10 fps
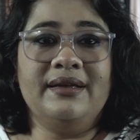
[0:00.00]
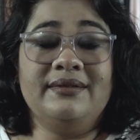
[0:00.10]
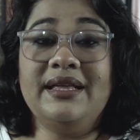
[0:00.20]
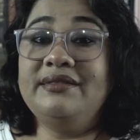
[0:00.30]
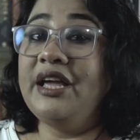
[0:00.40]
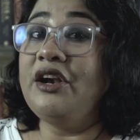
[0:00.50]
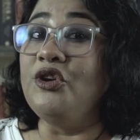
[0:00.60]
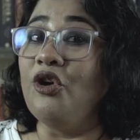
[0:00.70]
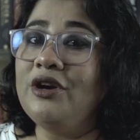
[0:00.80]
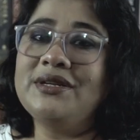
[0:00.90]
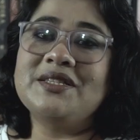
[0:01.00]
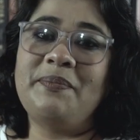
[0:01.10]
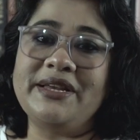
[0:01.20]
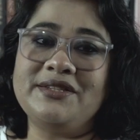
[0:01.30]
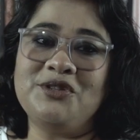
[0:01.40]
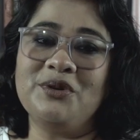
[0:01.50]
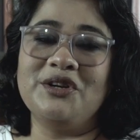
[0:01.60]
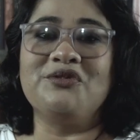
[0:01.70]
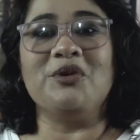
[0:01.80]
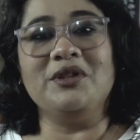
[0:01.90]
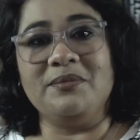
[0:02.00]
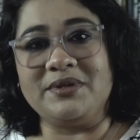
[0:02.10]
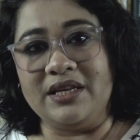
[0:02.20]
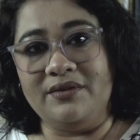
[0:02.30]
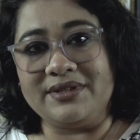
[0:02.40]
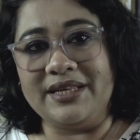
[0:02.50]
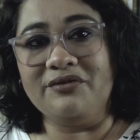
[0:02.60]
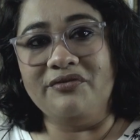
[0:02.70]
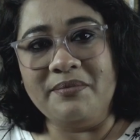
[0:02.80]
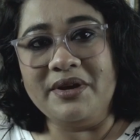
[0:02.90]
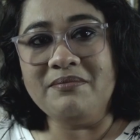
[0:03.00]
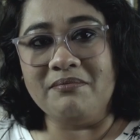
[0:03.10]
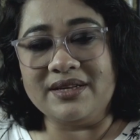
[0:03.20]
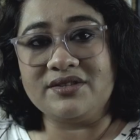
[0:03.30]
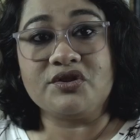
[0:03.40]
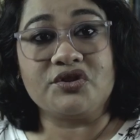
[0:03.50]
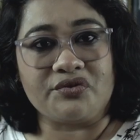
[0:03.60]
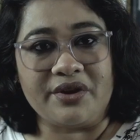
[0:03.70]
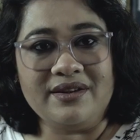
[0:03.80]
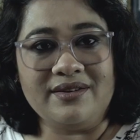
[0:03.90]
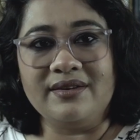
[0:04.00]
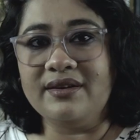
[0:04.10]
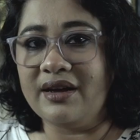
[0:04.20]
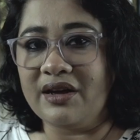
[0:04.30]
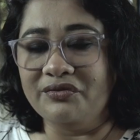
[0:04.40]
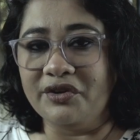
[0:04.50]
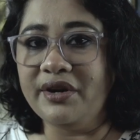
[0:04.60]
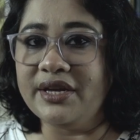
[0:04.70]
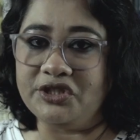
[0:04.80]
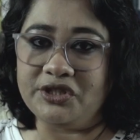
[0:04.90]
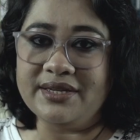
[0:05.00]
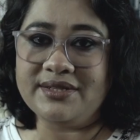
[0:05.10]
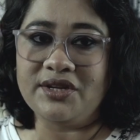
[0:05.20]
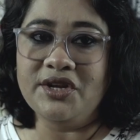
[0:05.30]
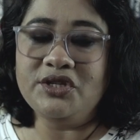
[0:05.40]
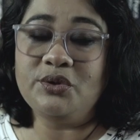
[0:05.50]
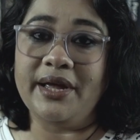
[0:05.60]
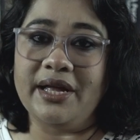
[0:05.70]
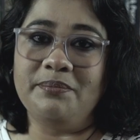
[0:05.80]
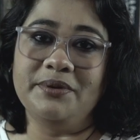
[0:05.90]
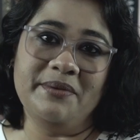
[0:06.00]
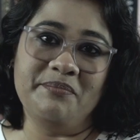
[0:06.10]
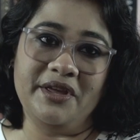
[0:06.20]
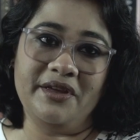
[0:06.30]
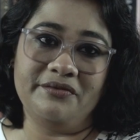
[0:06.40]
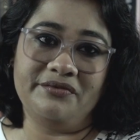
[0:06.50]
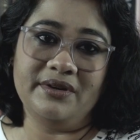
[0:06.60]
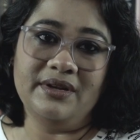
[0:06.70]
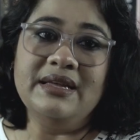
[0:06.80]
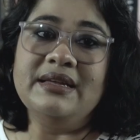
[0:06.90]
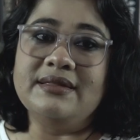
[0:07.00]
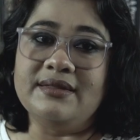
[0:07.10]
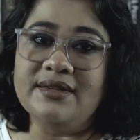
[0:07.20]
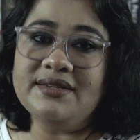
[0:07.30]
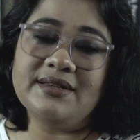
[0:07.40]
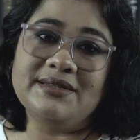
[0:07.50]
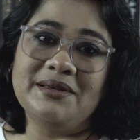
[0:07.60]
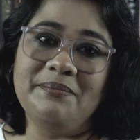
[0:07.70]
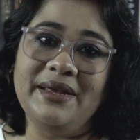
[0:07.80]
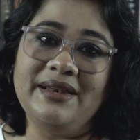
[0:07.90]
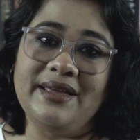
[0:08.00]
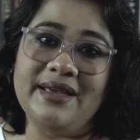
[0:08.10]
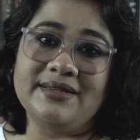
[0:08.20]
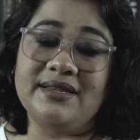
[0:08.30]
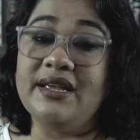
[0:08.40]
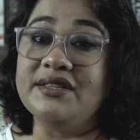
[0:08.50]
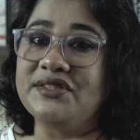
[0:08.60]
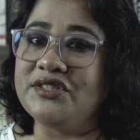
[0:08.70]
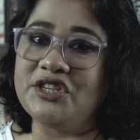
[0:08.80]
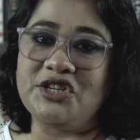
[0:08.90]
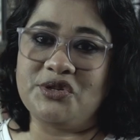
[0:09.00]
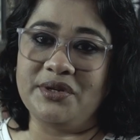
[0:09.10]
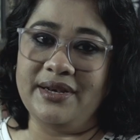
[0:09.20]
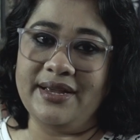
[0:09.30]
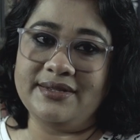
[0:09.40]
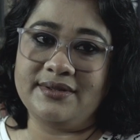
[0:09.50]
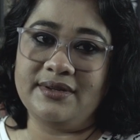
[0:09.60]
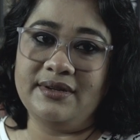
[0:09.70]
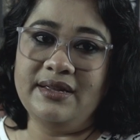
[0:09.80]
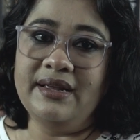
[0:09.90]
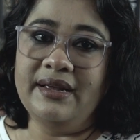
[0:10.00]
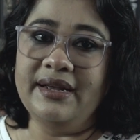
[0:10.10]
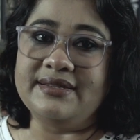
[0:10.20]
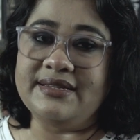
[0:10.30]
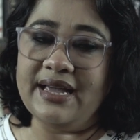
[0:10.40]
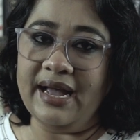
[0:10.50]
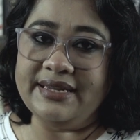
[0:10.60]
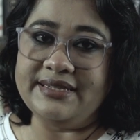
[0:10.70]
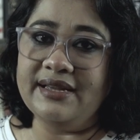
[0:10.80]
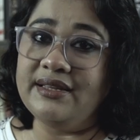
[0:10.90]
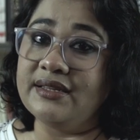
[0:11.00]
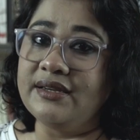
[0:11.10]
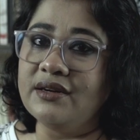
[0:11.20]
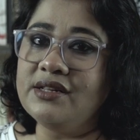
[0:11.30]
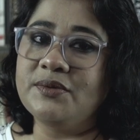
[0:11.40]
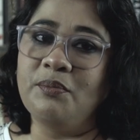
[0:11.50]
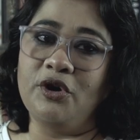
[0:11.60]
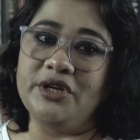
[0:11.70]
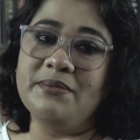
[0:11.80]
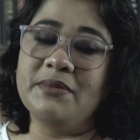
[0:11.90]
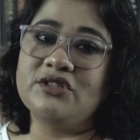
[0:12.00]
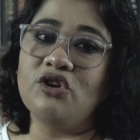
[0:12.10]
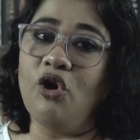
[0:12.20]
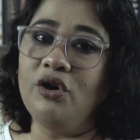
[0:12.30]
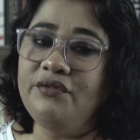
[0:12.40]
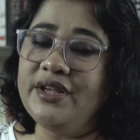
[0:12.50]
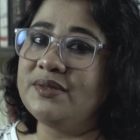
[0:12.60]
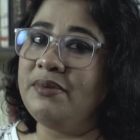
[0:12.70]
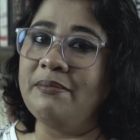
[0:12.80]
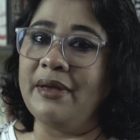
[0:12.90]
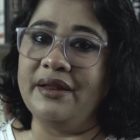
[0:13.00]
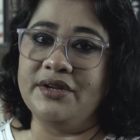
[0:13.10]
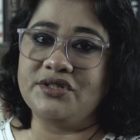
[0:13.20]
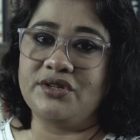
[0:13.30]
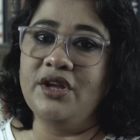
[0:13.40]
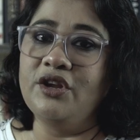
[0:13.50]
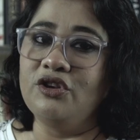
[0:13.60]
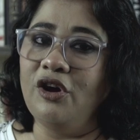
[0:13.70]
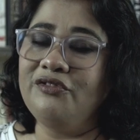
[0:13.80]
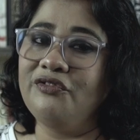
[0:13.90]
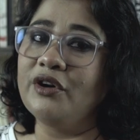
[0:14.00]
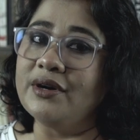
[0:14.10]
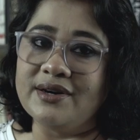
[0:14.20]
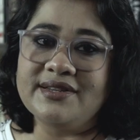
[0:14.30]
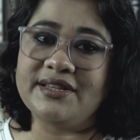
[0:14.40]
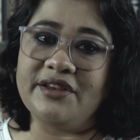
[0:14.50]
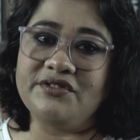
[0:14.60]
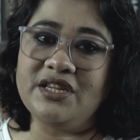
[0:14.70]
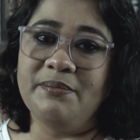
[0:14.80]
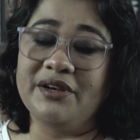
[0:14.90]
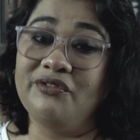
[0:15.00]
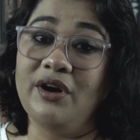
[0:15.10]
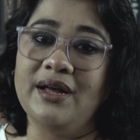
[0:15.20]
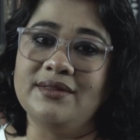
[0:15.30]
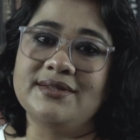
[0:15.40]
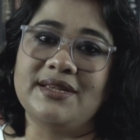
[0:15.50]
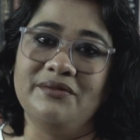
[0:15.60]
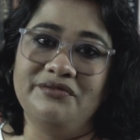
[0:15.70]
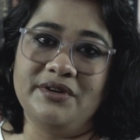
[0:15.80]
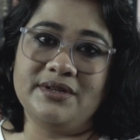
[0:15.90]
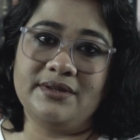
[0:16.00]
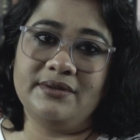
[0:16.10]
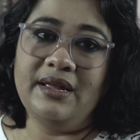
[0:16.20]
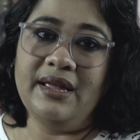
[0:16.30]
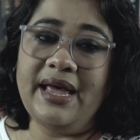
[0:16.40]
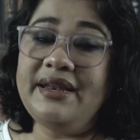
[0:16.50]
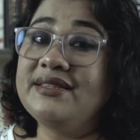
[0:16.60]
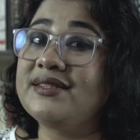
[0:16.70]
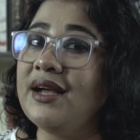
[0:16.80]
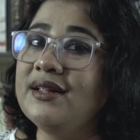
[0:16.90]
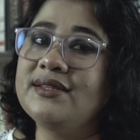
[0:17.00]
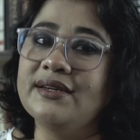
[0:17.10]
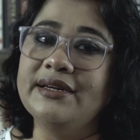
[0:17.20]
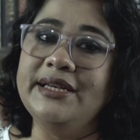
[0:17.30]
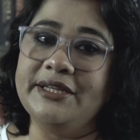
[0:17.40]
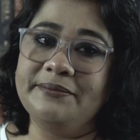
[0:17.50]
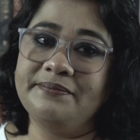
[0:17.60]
That they are not expected to control themselves, that women must shrink, cover, adjust to help them behave. This is the male gaze institutionalized. It's the idea that the girl's body must always be managed, not for her safety, but for others' comfort. And it starts early.